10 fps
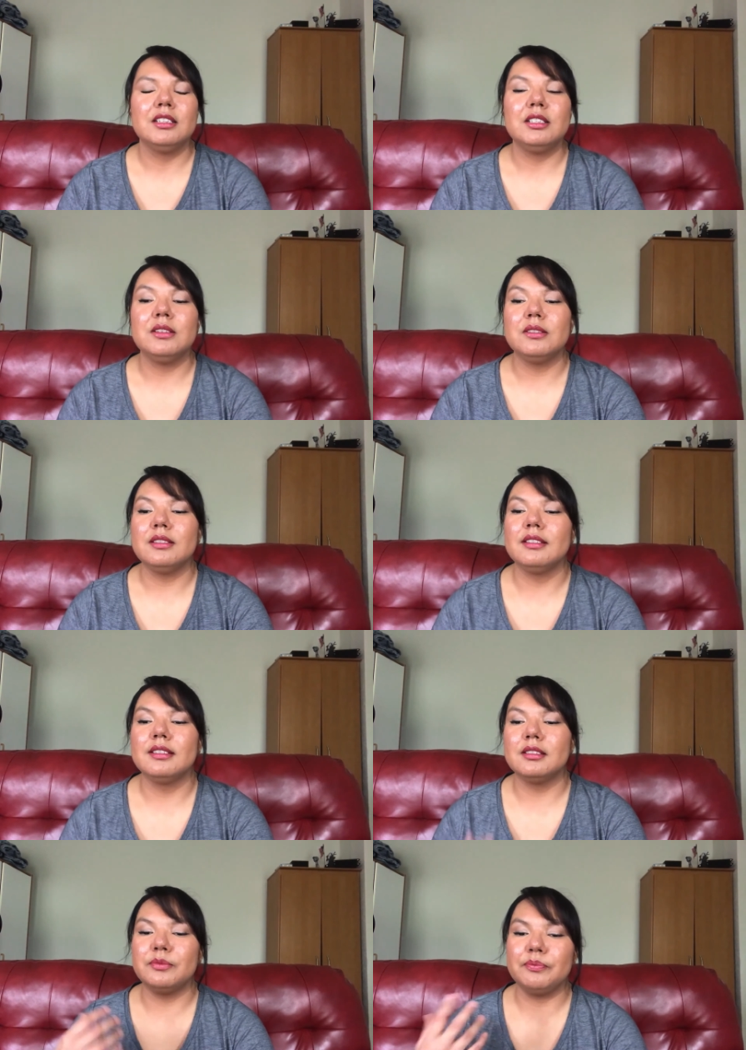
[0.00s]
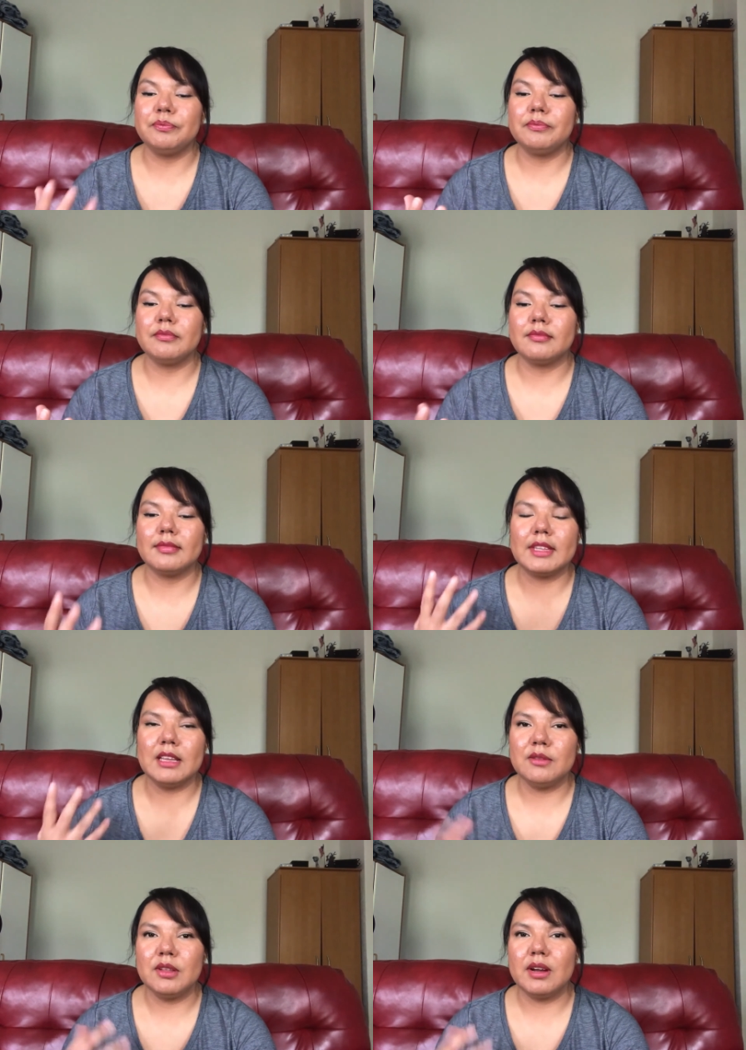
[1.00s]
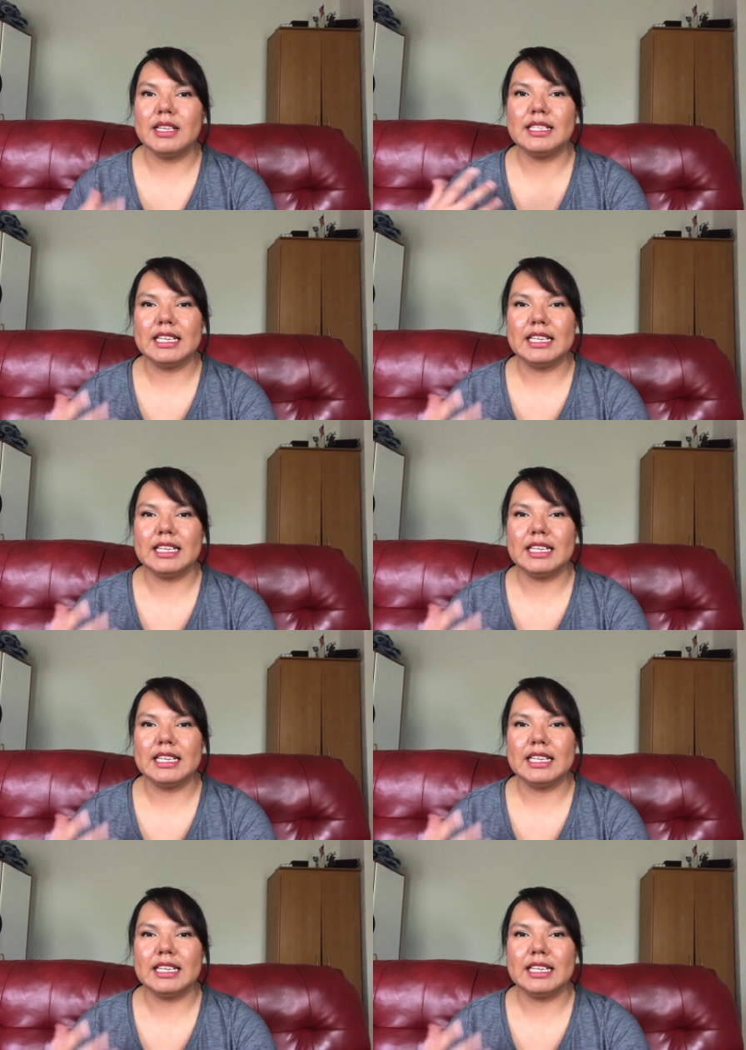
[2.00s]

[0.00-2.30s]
So even though I was